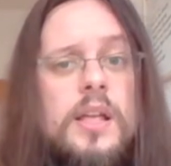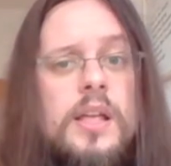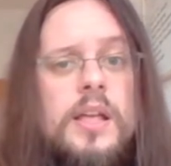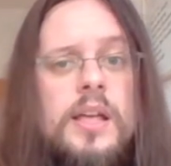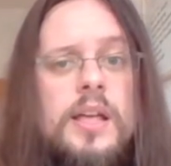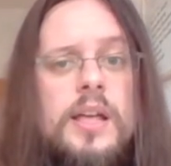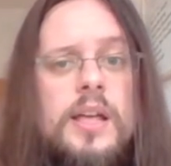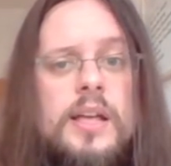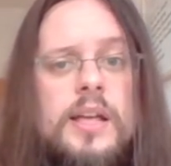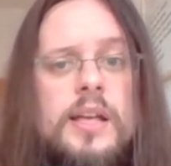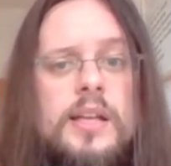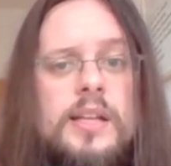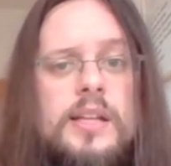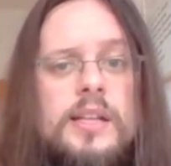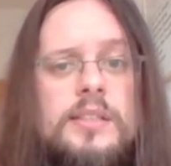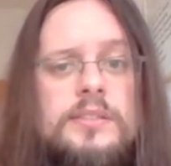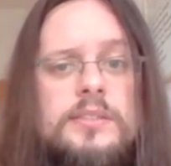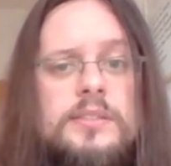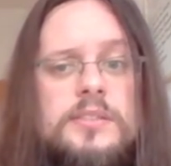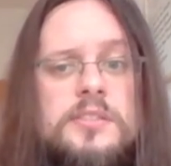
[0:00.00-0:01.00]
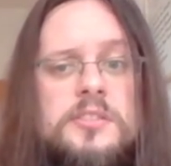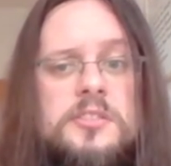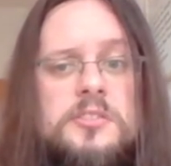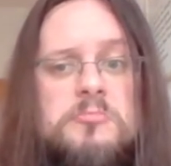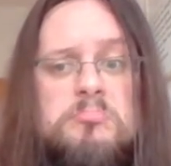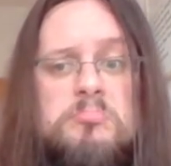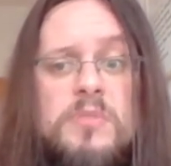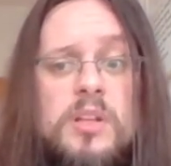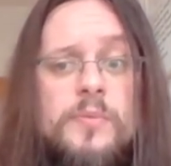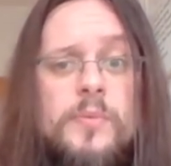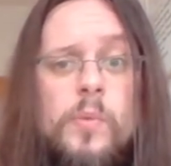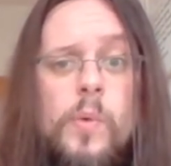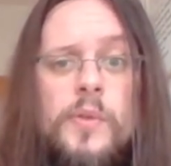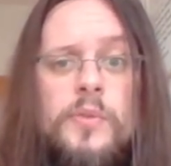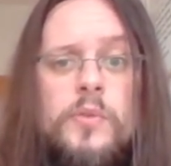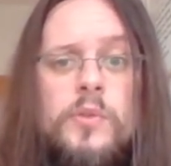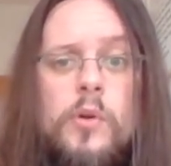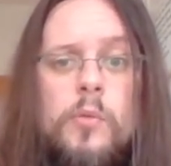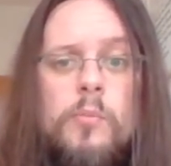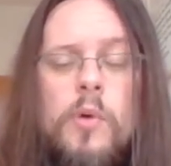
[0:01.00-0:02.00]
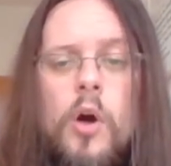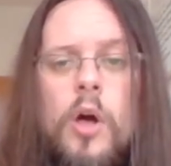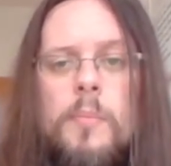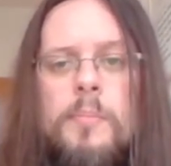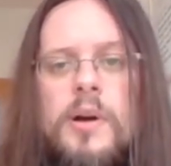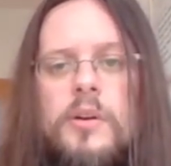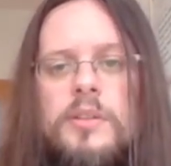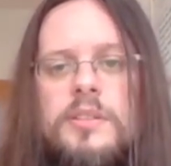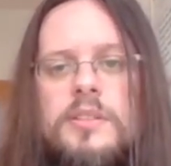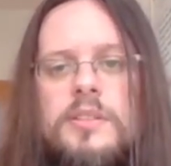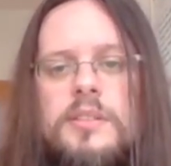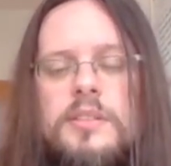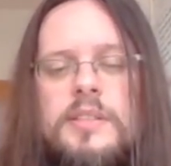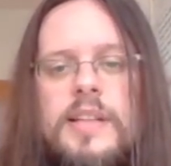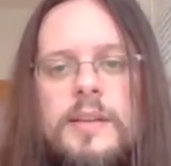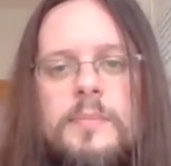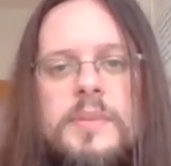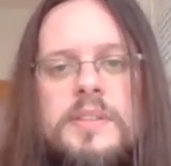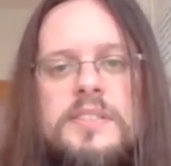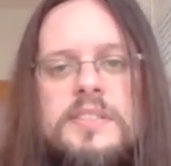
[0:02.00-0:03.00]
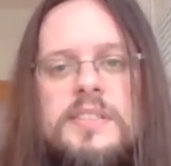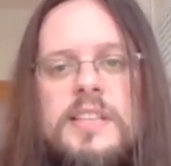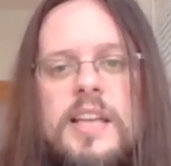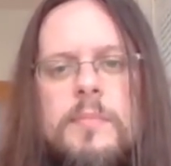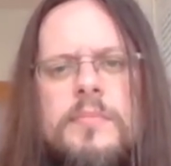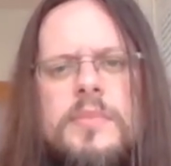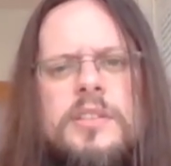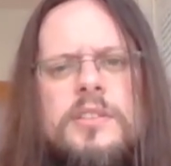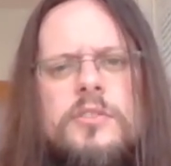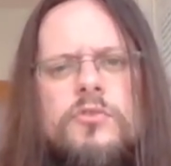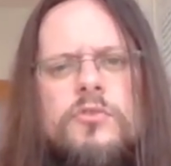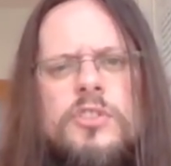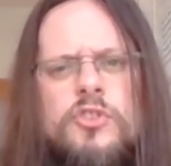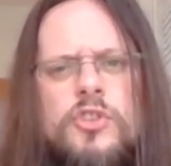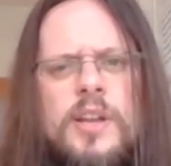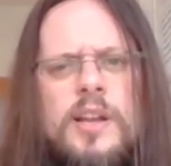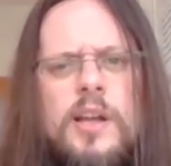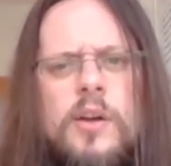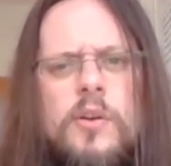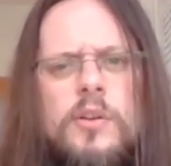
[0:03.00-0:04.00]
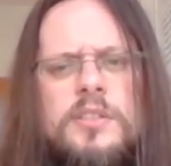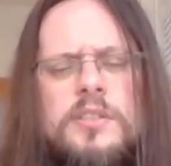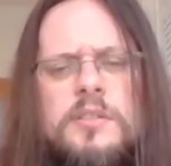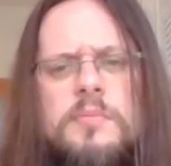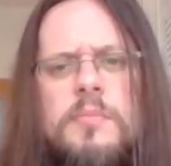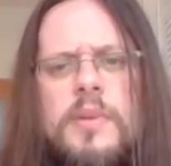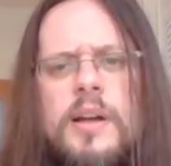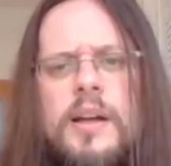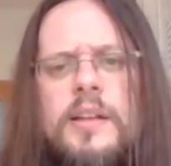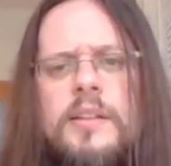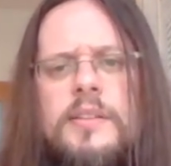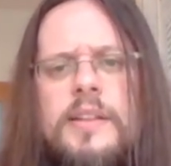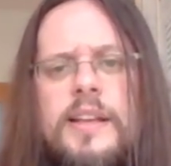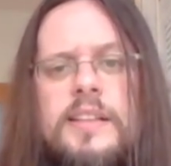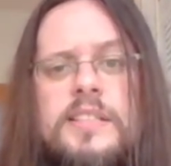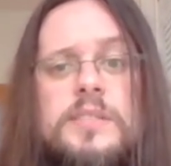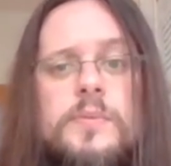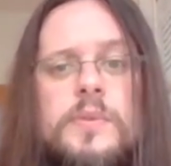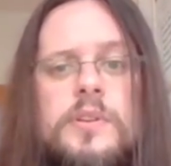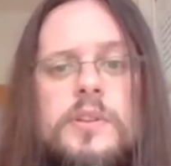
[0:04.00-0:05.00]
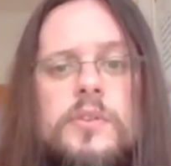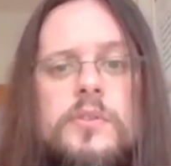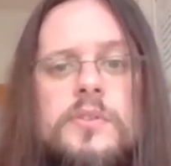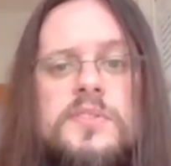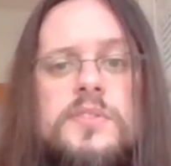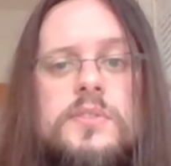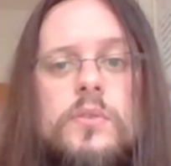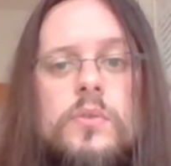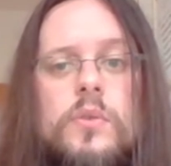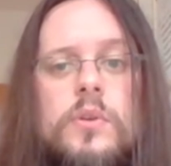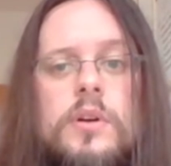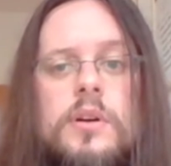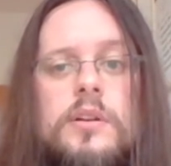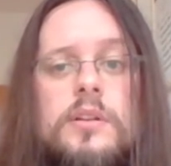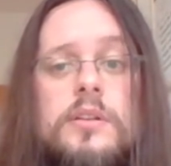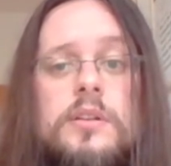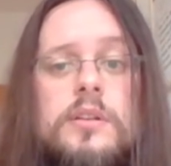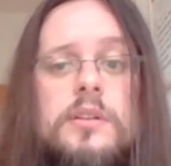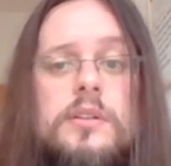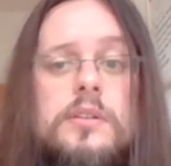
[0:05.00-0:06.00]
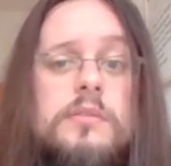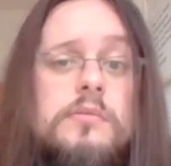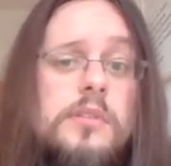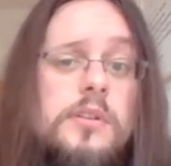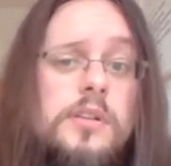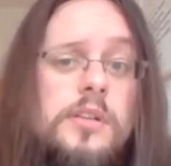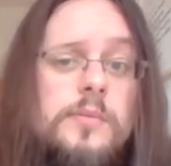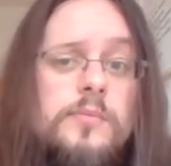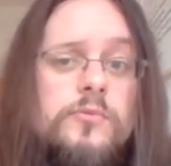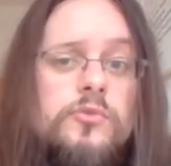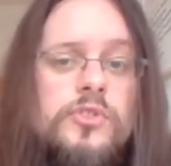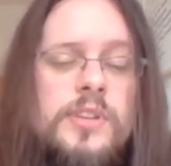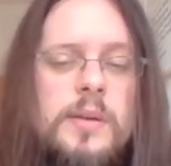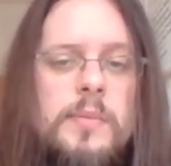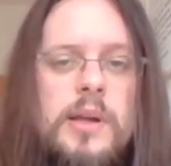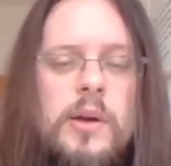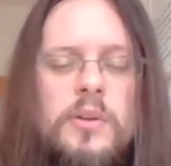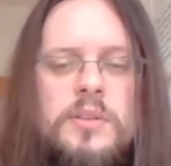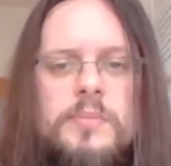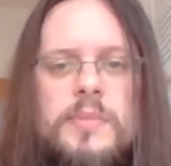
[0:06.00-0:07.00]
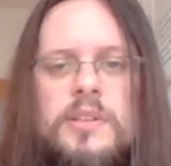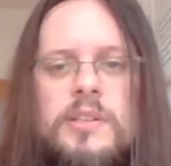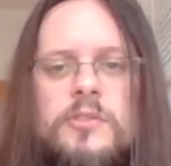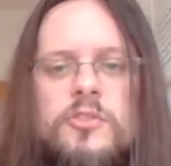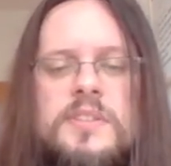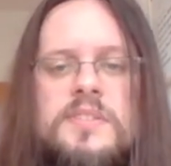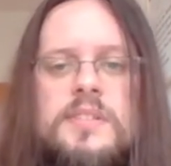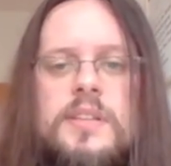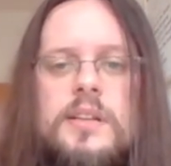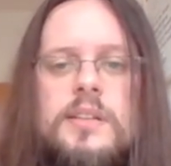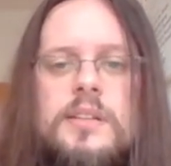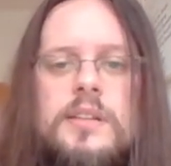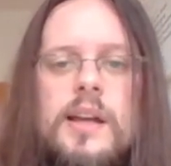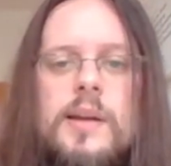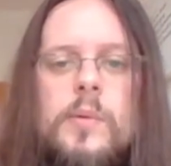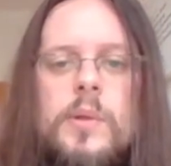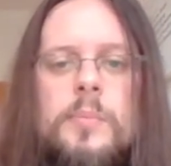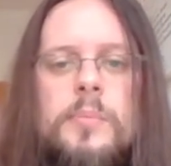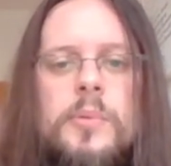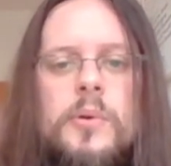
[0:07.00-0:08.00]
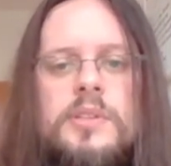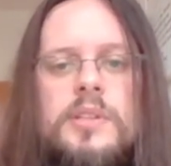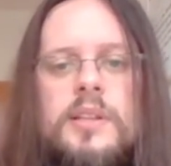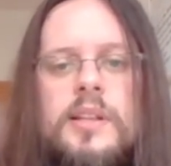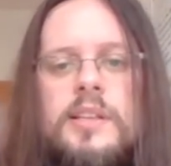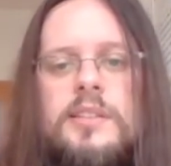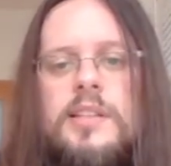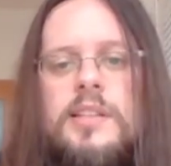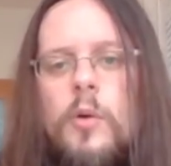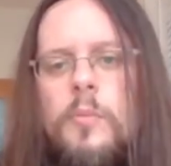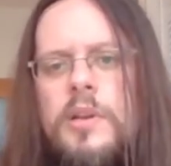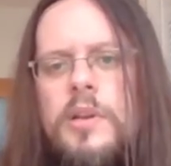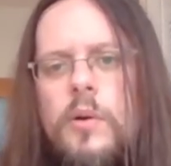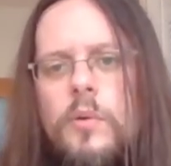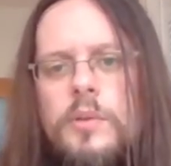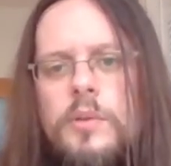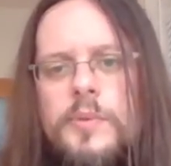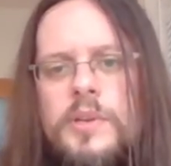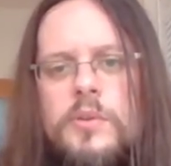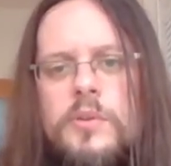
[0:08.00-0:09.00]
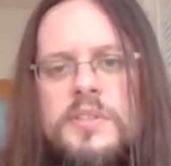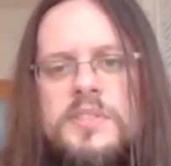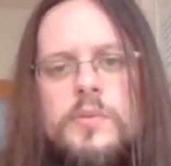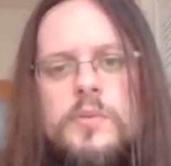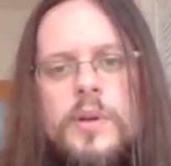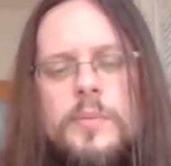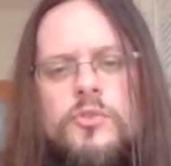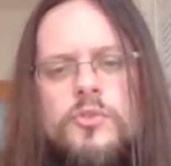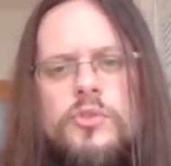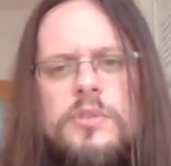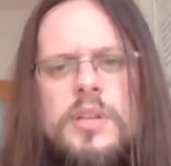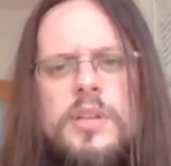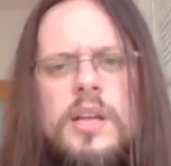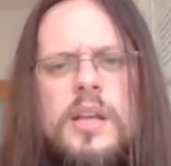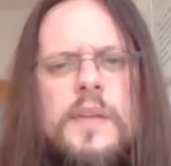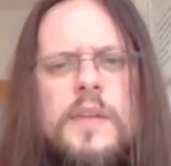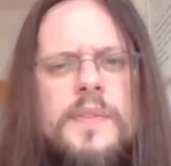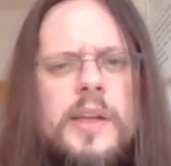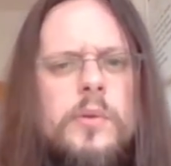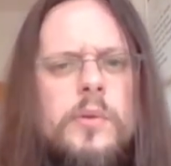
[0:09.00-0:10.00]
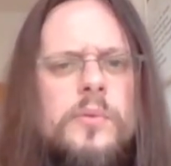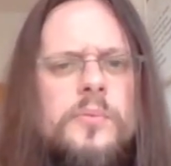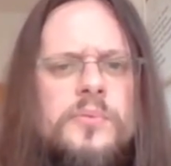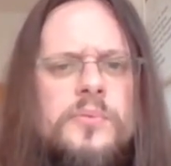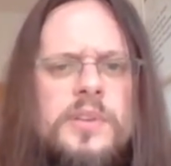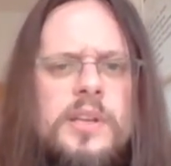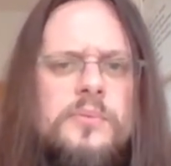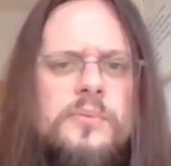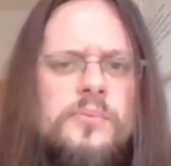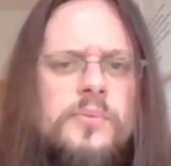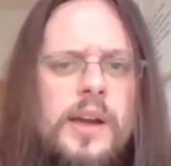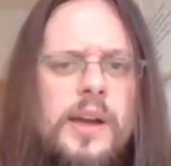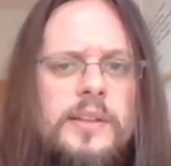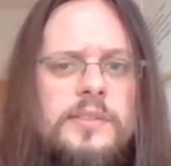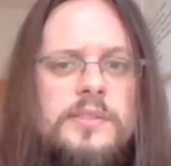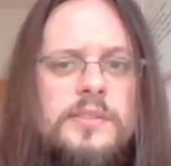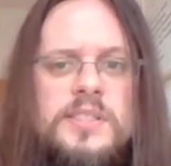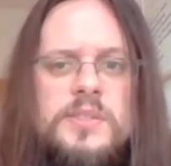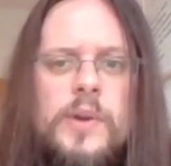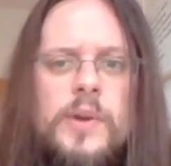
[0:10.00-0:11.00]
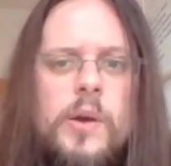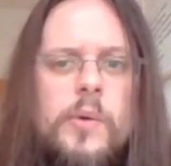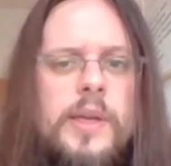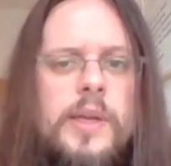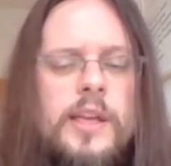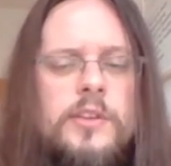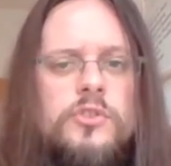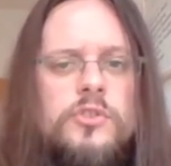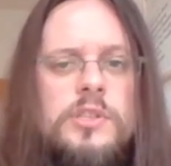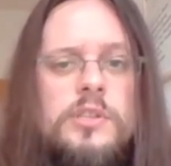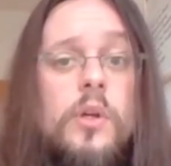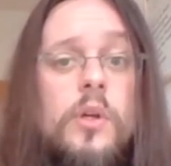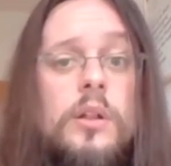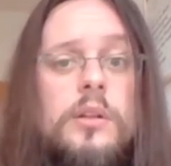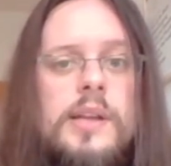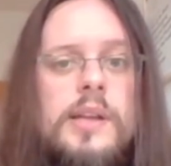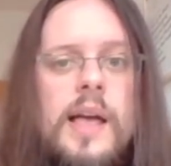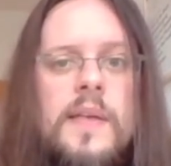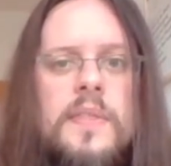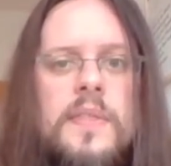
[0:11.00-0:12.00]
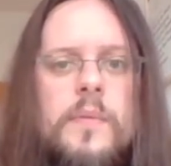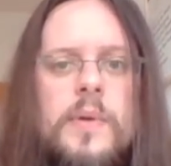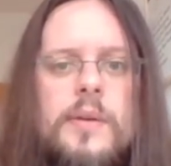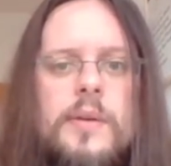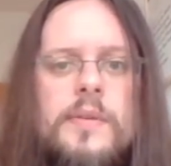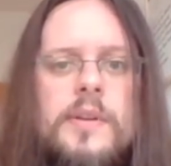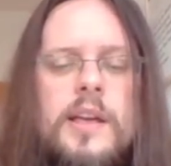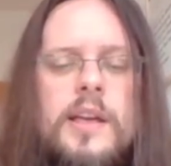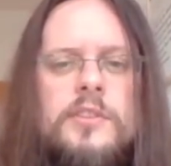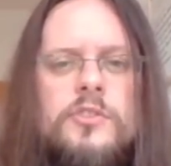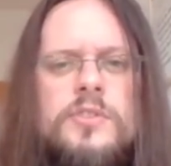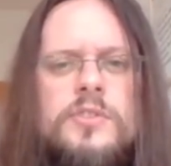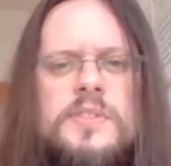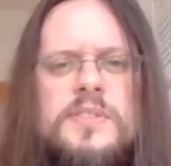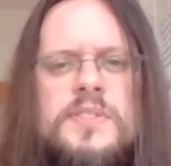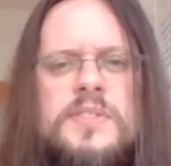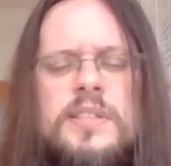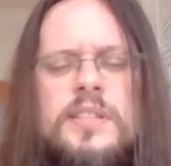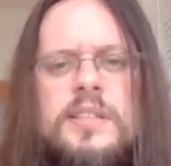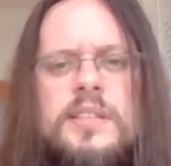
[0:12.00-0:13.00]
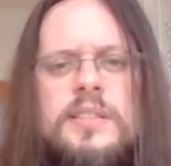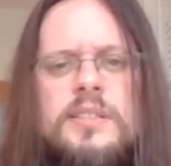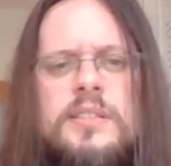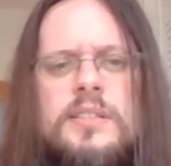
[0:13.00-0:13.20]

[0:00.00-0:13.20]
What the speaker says: And if you want to know more about the Nakhmanson Gambit, just check out my next videos or check out my lecture study. I will put the link down below in the video description. There you can find this variation and all the other variations, and